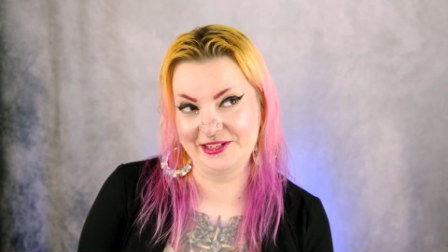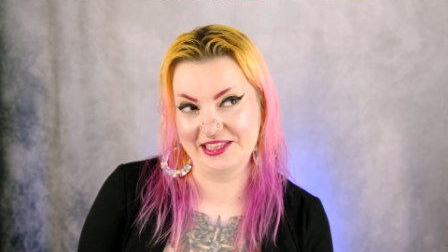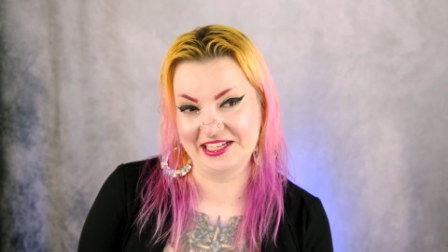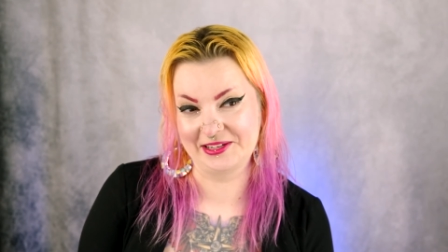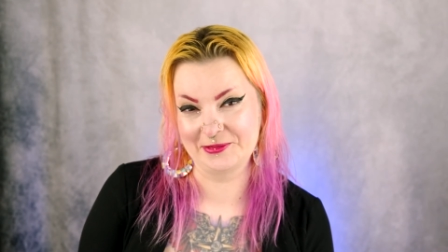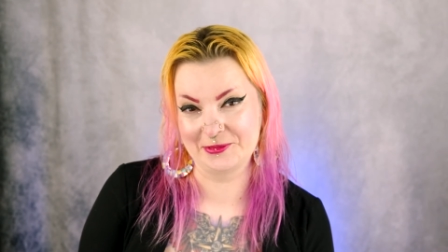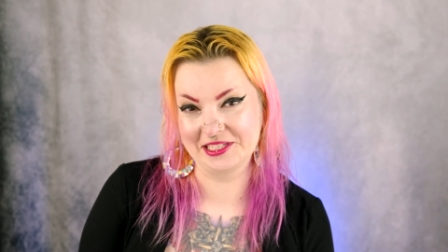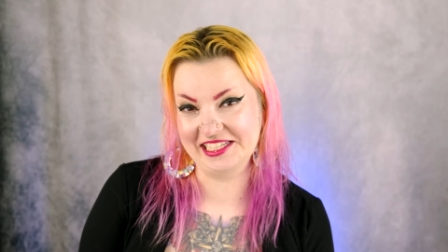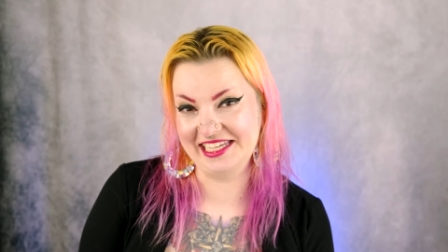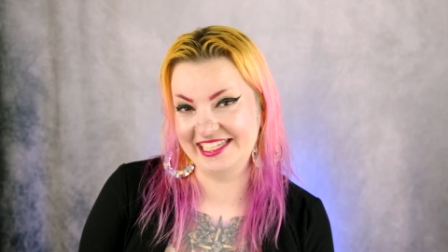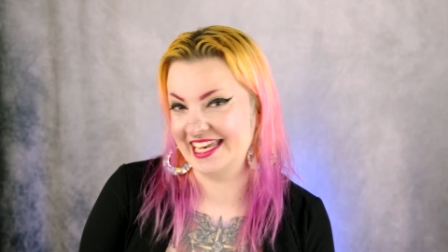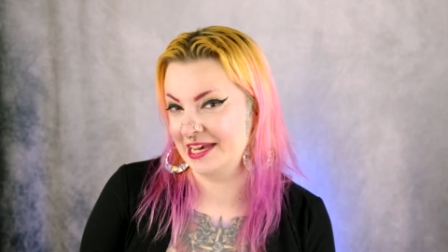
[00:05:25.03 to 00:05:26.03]
like
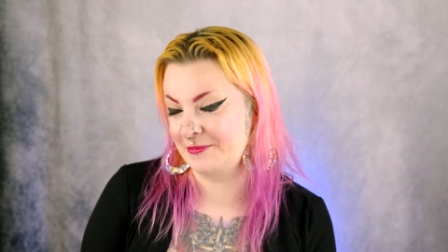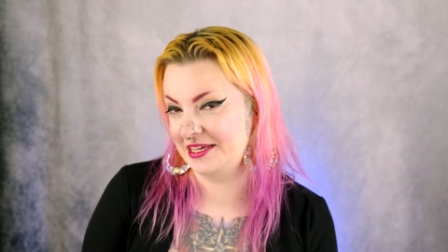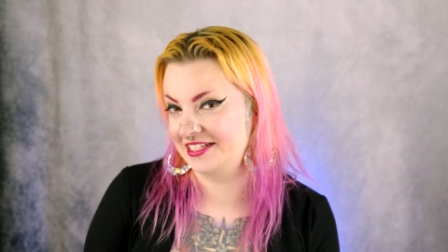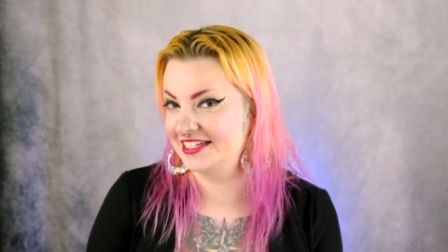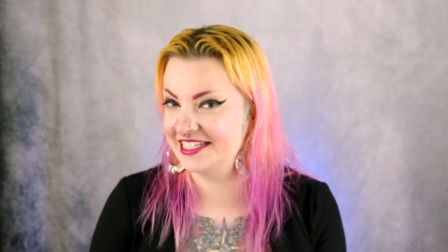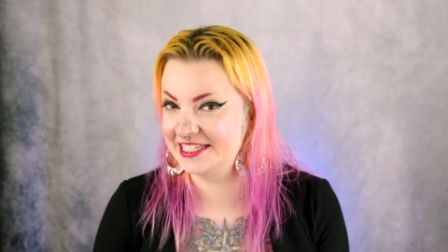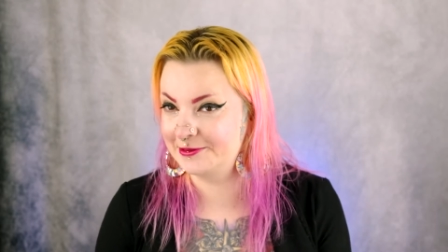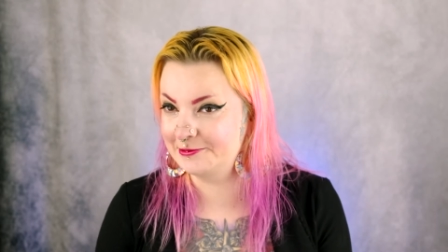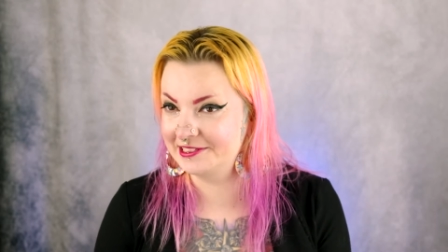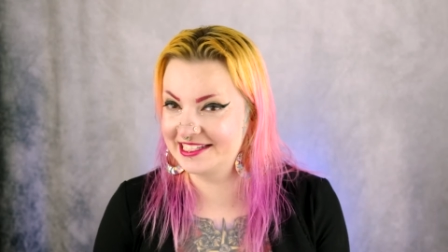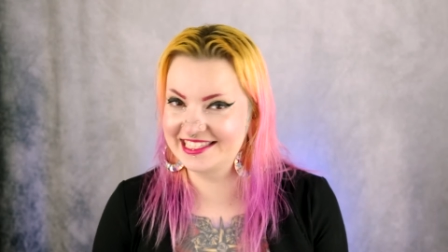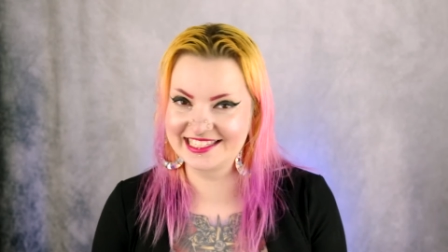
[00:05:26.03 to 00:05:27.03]
really campy, cheesy
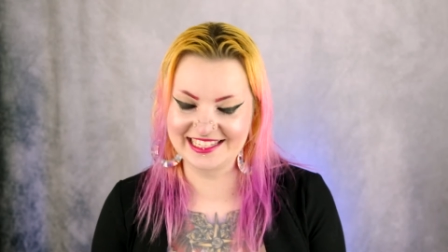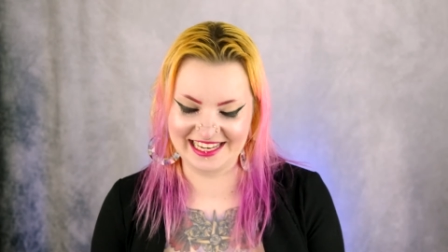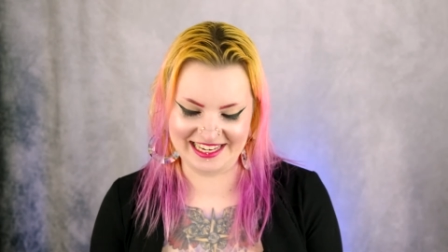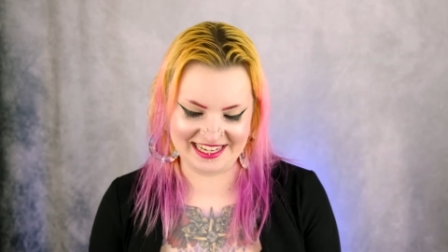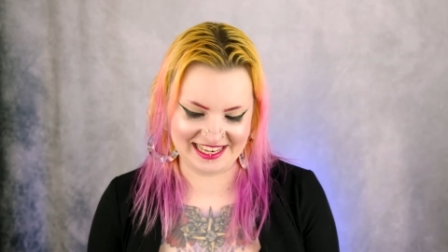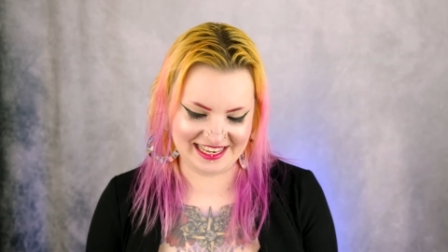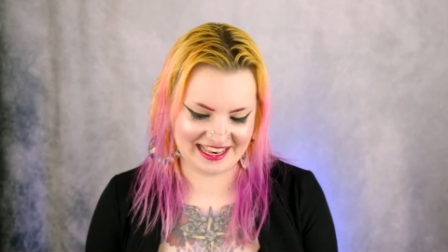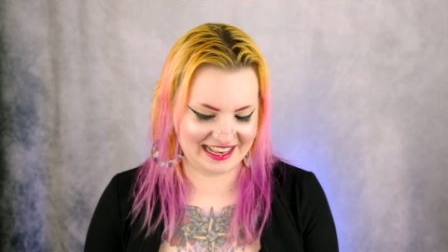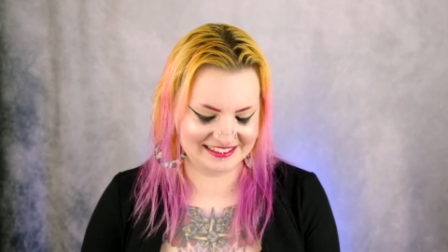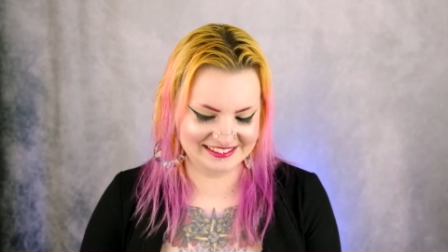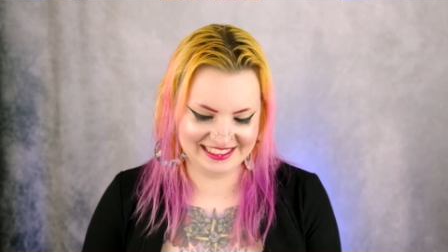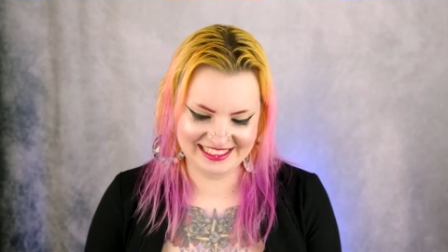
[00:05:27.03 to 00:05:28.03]
ones, and I
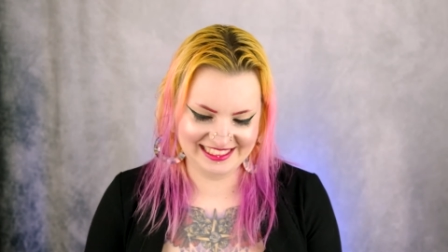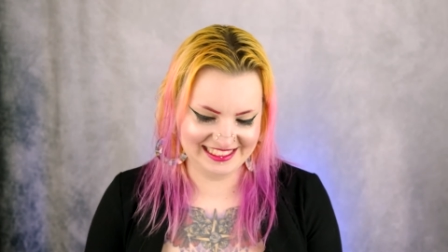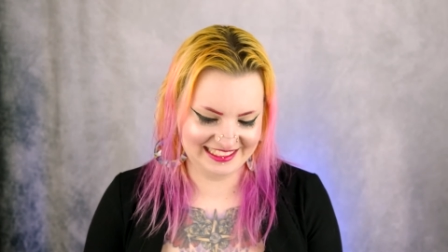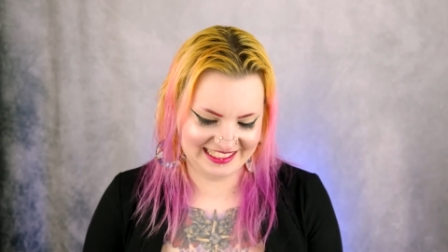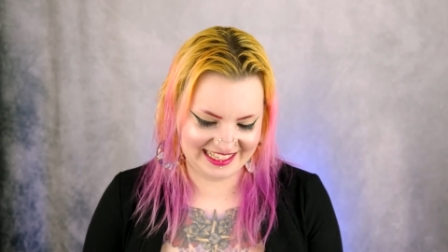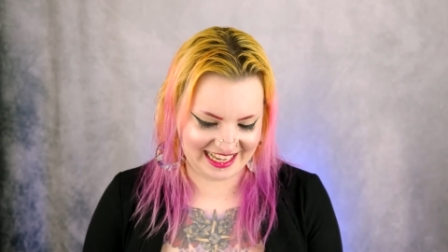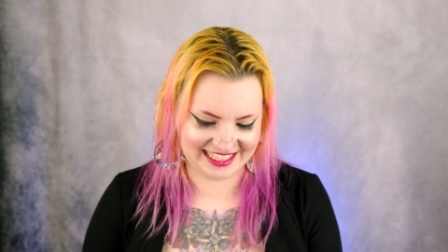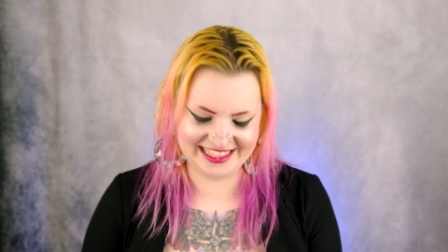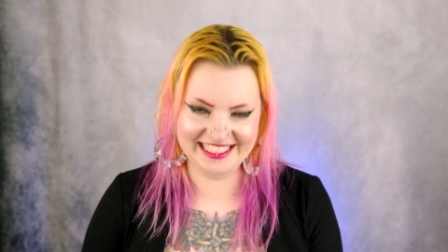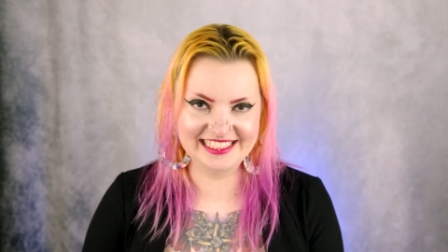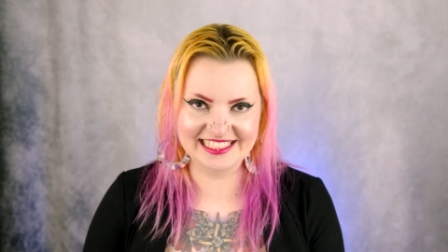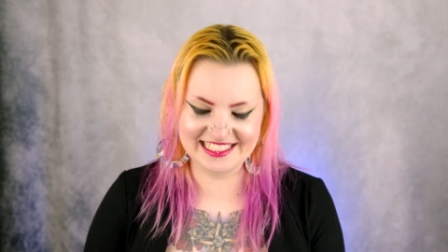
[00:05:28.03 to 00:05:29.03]

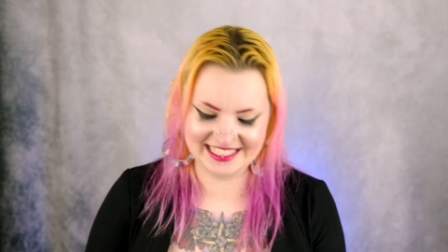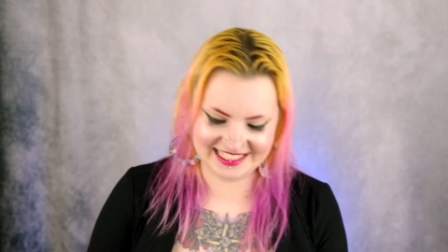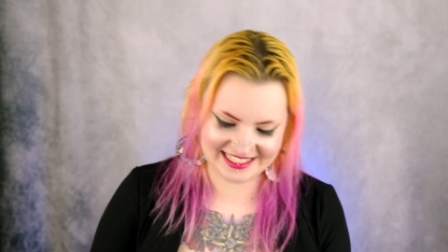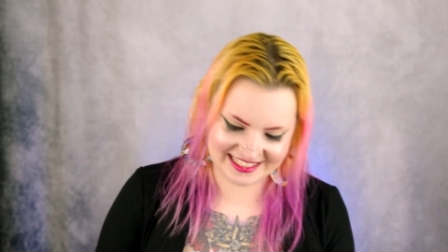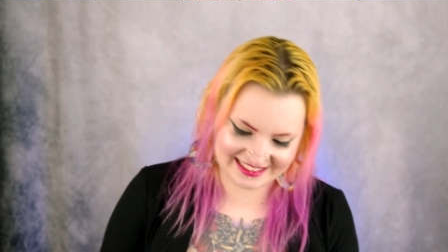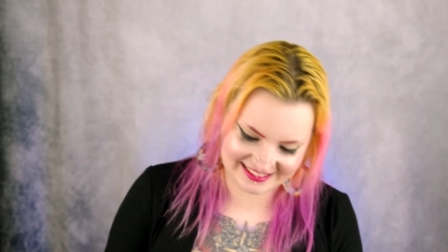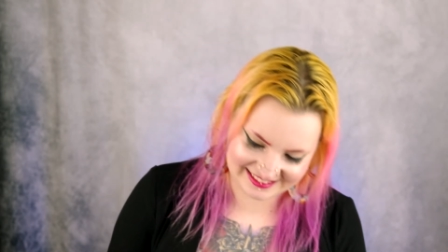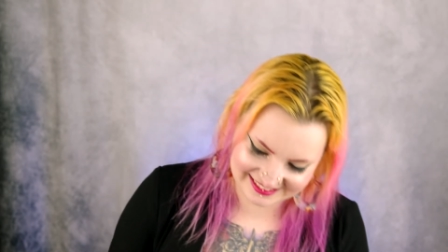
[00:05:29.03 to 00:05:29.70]
think this is,